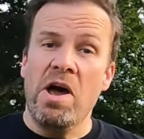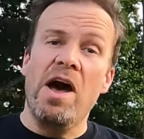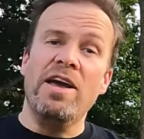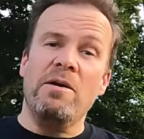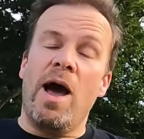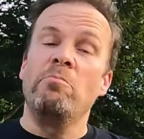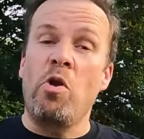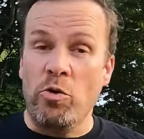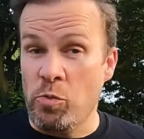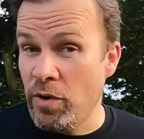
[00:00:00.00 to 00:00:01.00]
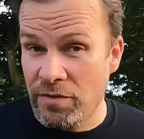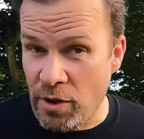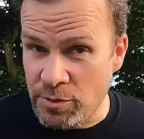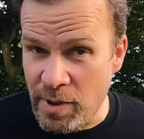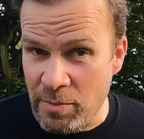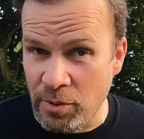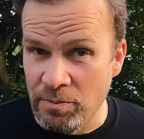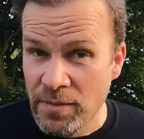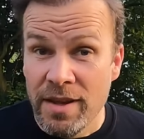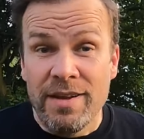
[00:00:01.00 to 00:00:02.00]
I am not one of those
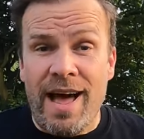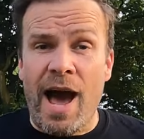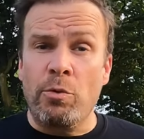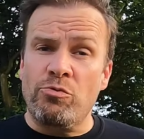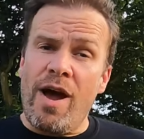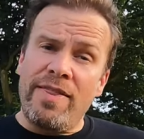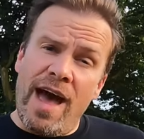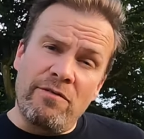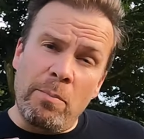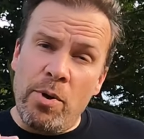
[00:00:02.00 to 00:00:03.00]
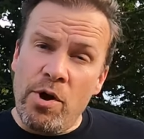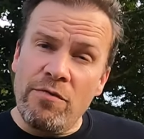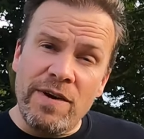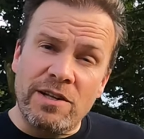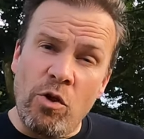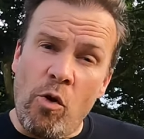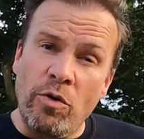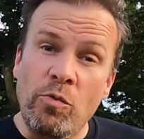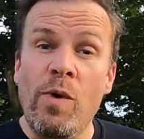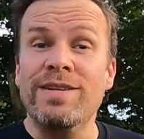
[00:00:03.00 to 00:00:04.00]
people. I would rather have the perfect
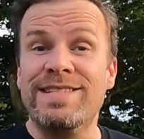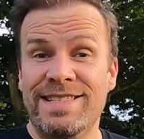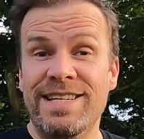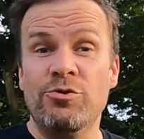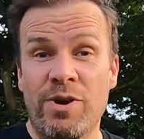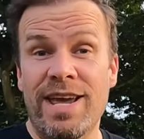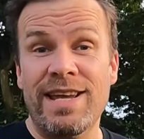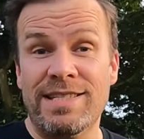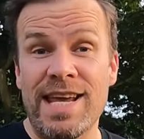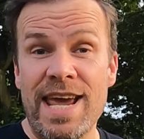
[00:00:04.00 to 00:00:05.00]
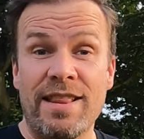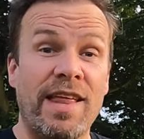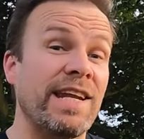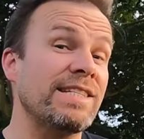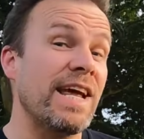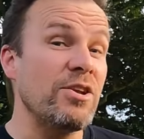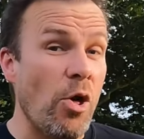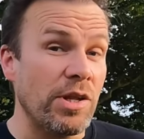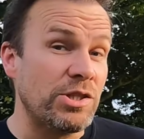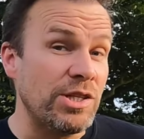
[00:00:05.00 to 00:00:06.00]
lawn while sitting drinking tea and letting
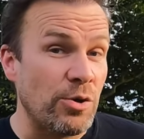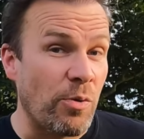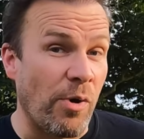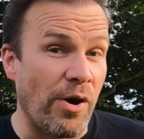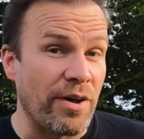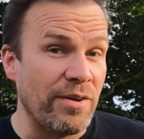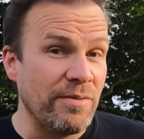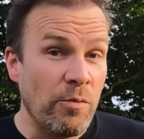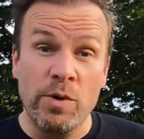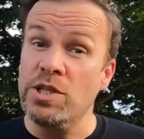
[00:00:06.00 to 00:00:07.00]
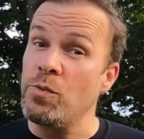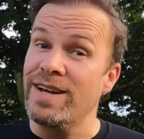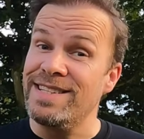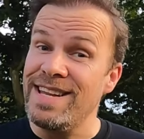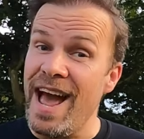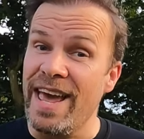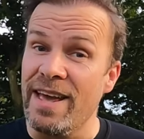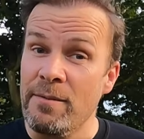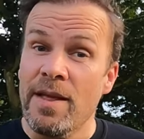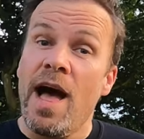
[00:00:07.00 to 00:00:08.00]
technology do the work. Which is why
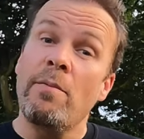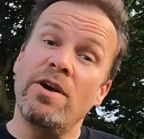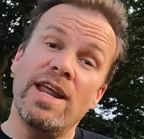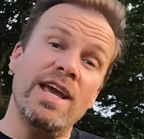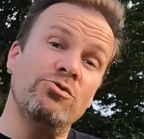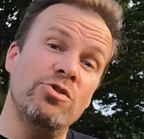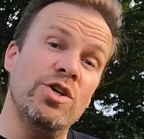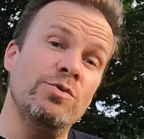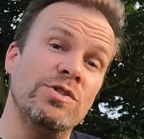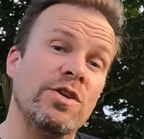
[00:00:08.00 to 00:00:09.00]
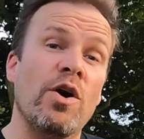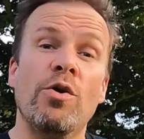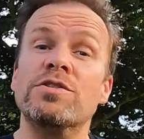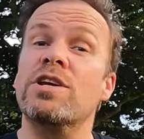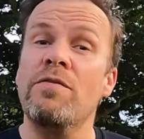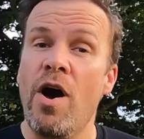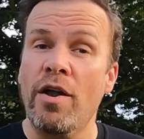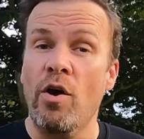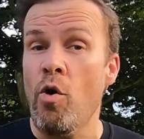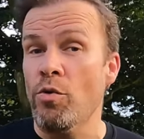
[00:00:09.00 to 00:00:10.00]
today, I'm going to introduce you to the
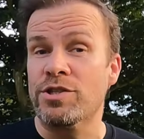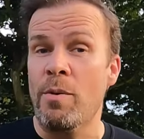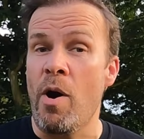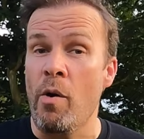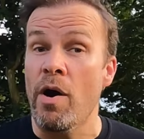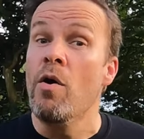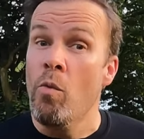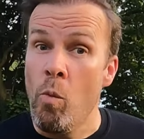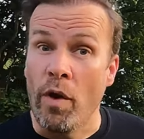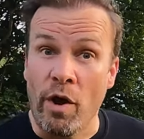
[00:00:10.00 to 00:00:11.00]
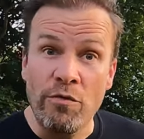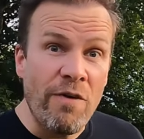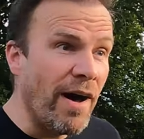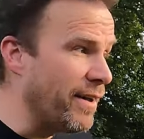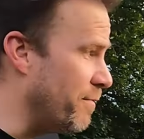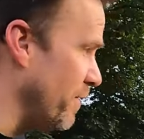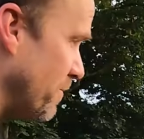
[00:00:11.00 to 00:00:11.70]
Husqvarna Automower one oh five.